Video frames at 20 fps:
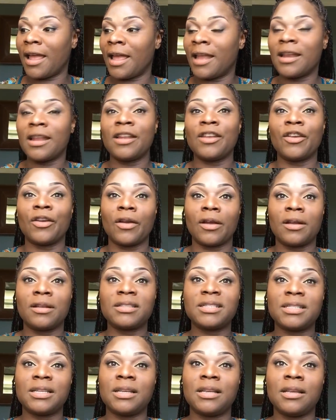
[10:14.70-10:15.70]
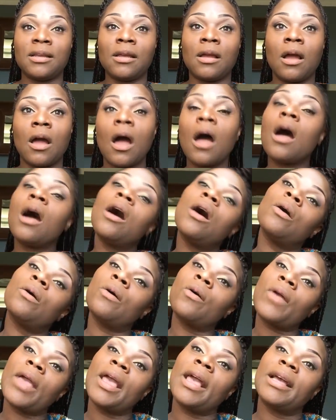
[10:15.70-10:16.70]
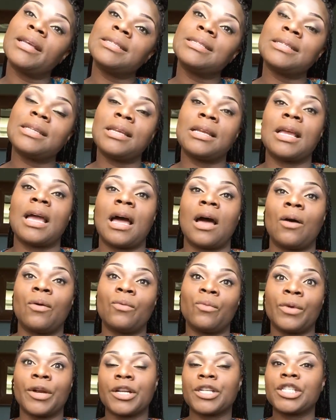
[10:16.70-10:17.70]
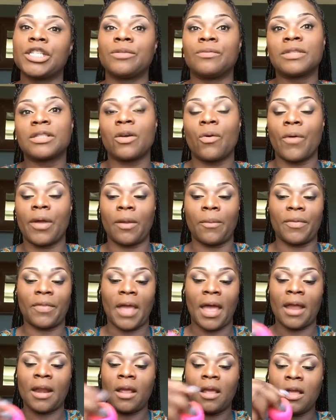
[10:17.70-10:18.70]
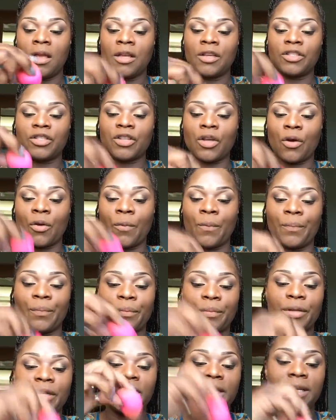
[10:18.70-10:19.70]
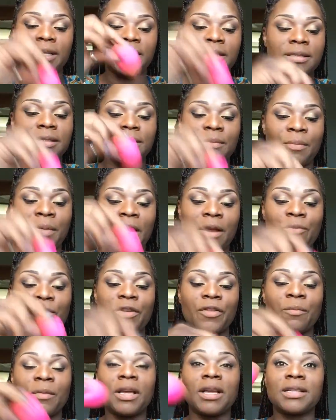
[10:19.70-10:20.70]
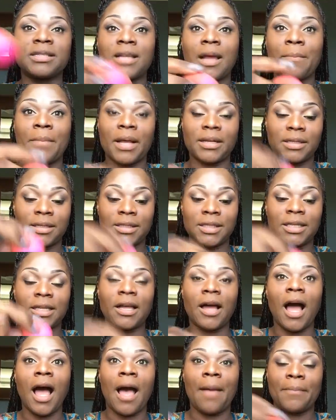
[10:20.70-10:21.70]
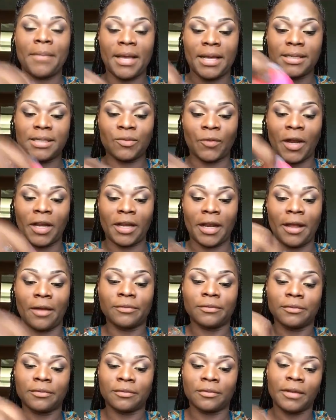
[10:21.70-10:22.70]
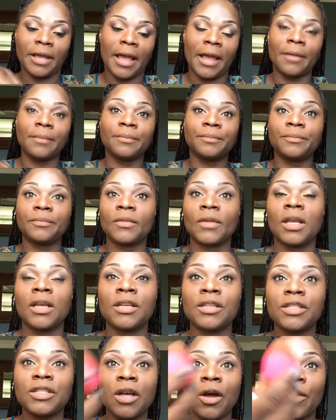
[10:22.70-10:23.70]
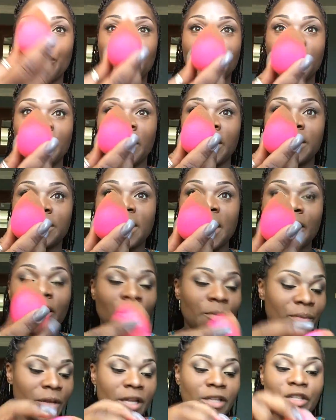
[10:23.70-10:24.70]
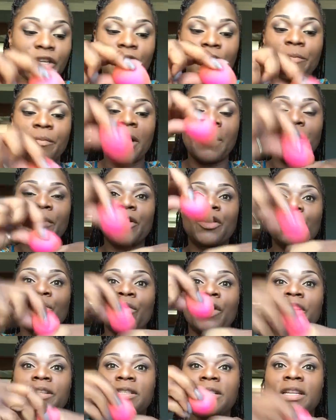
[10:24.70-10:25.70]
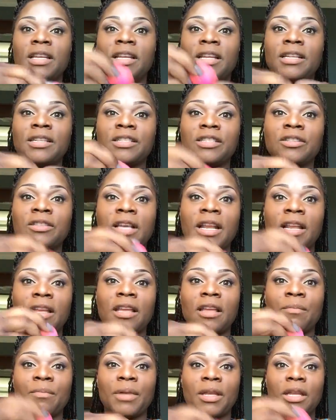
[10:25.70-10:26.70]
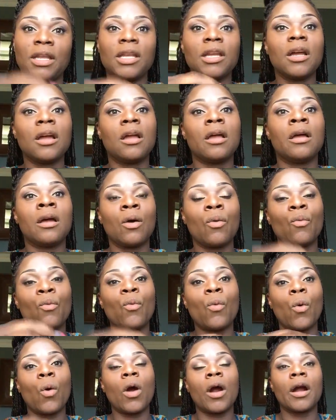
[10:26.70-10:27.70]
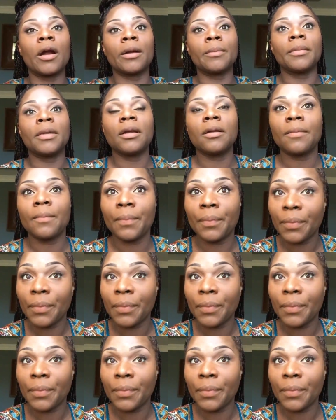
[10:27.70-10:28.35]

And then you're going to see, oh, okay, I see where she was going with that. So please bear with me because I'm about to look a hot mess right now. Okay. So I'm going to take your blender. Remember, you worked it in so that it could be warm.